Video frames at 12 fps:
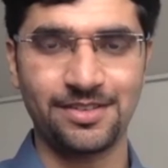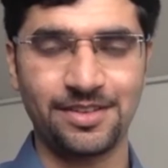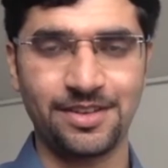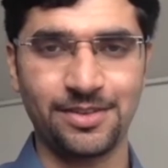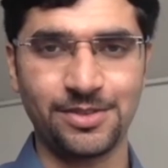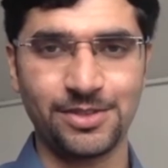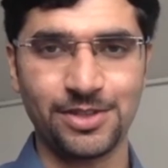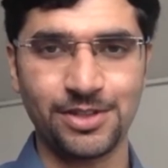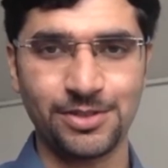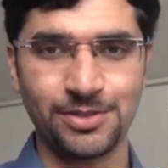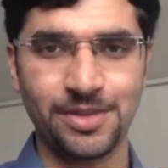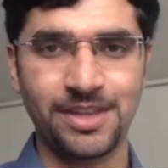it was thought
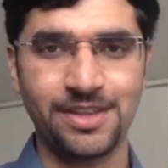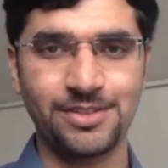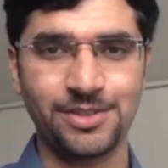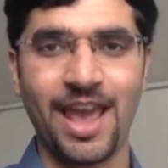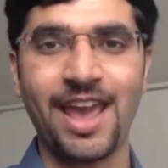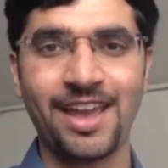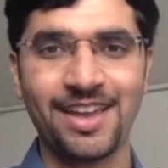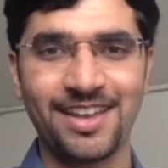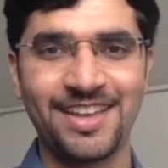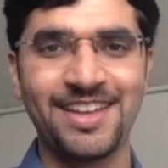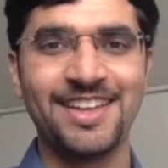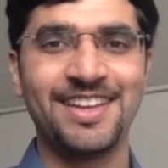to be to hack
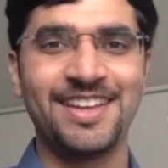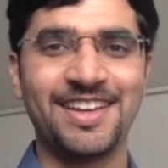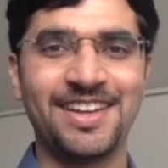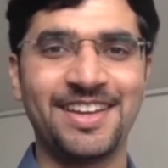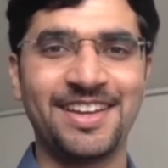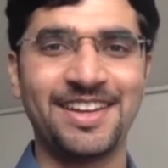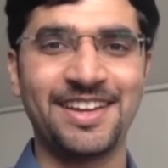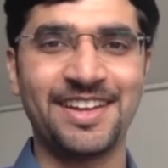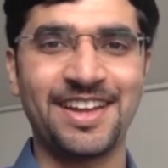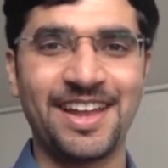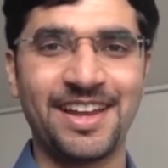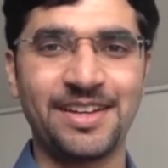
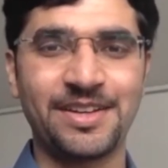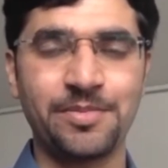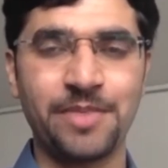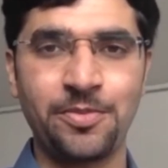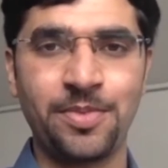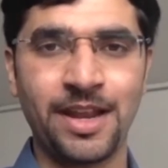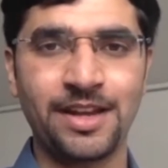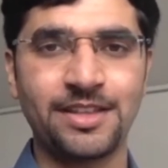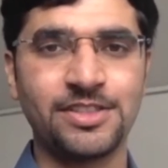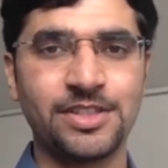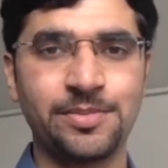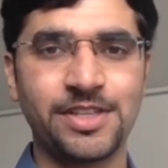and manipulate the
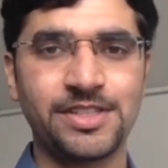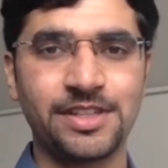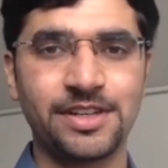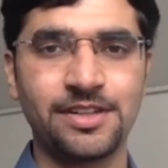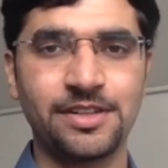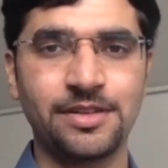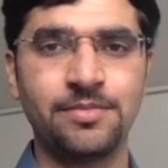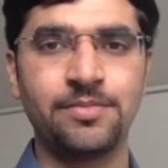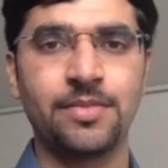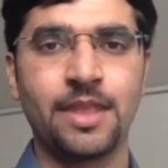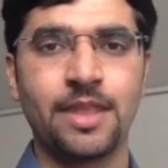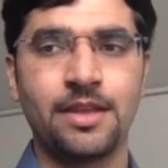GPS signal.
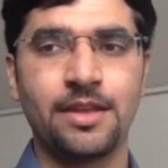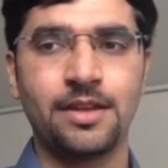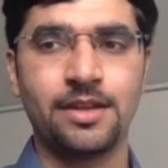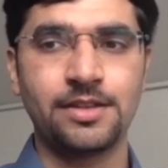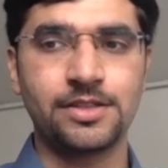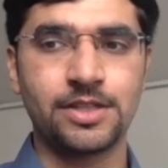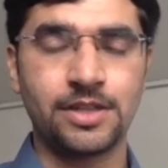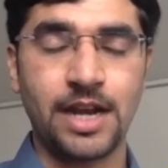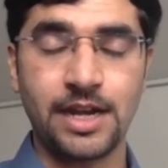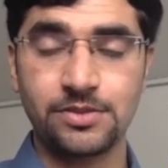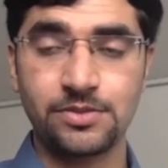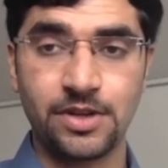So that
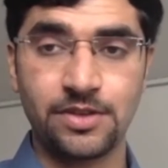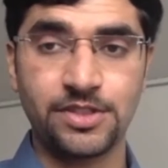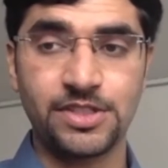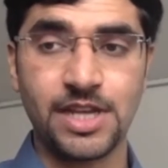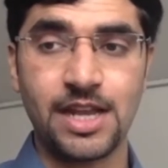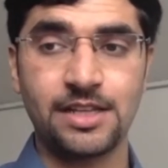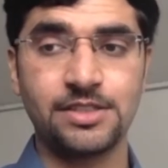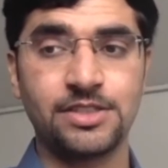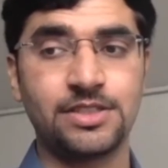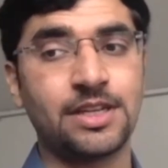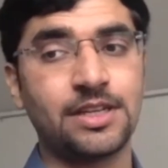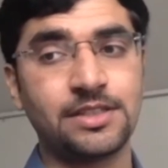is one of the
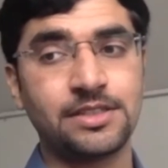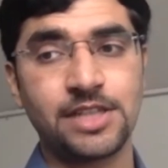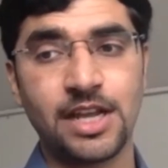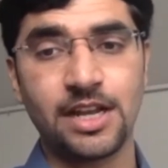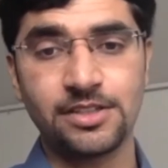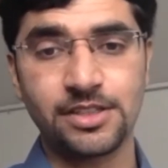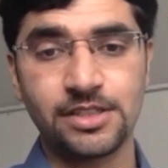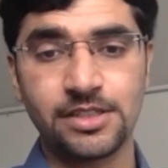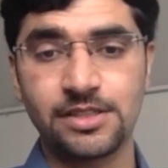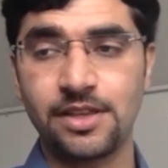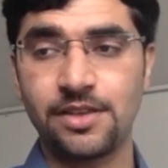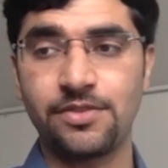challenge. The other challenge
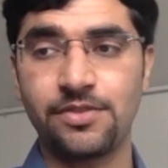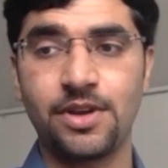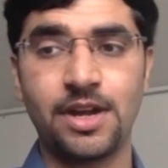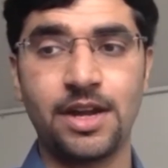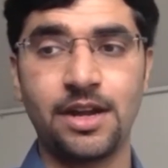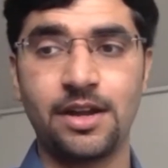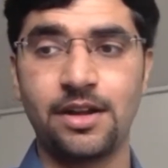is if you are